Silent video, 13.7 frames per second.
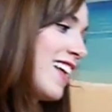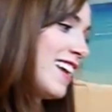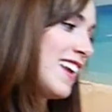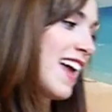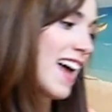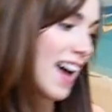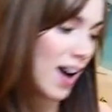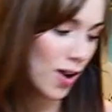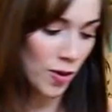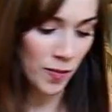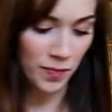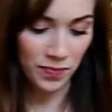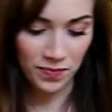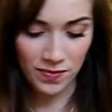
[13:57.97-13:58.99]
and
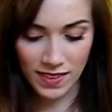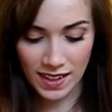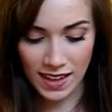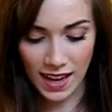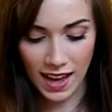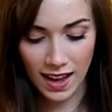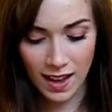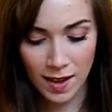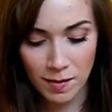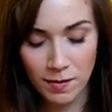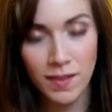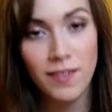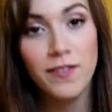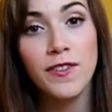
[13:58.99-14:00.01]
now,
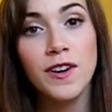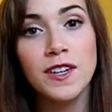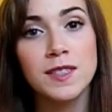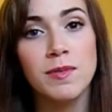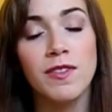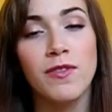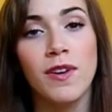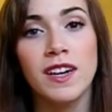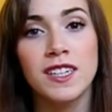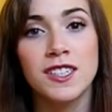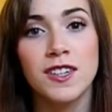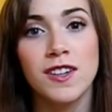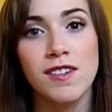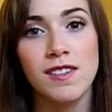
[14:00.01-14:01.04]
first before I
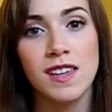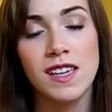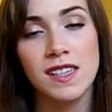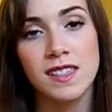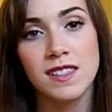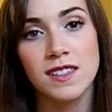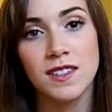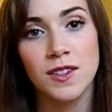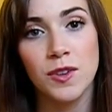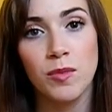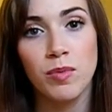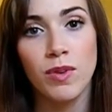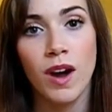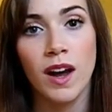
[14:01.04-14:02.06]
show you these
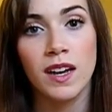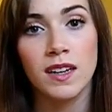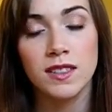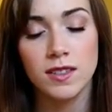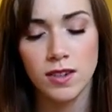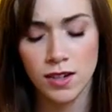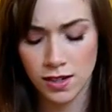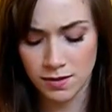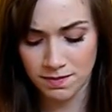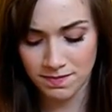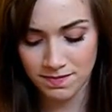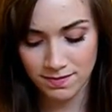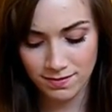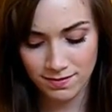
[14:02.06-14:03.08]
new products, or